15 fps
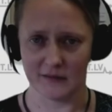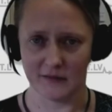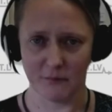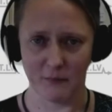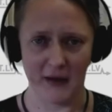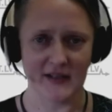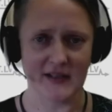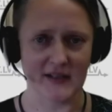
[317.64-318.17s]

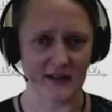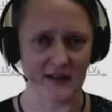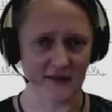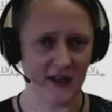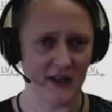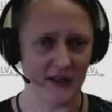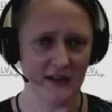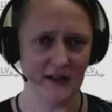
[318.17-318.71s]
basic
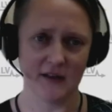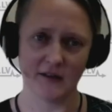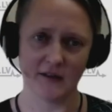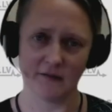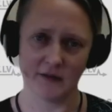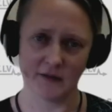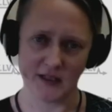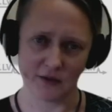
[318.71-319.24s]
thing
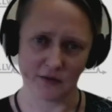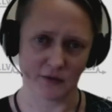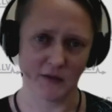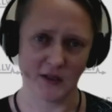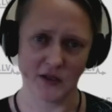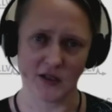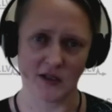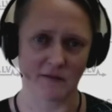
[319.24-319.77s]
without
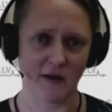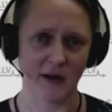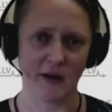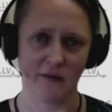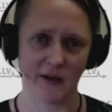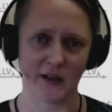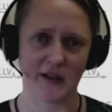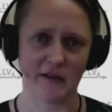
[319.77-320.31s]
which it's very,
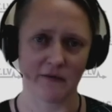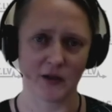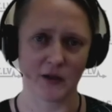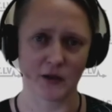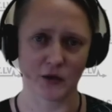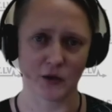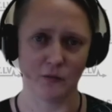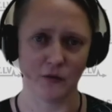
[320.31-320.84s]
very
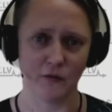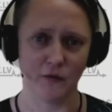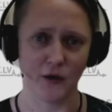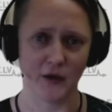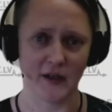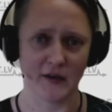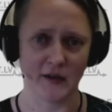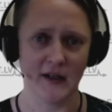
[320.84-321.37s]
difficult to move on
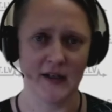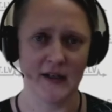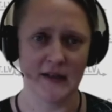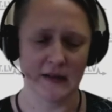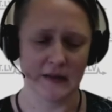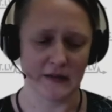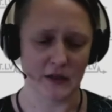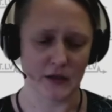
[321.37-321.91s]
in
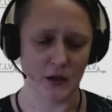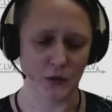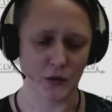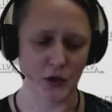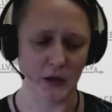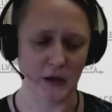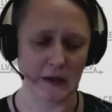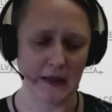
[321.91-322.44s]
the
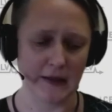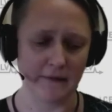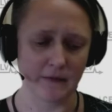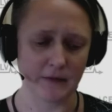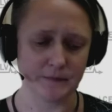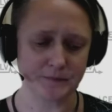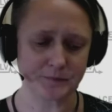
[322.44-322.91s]
social life.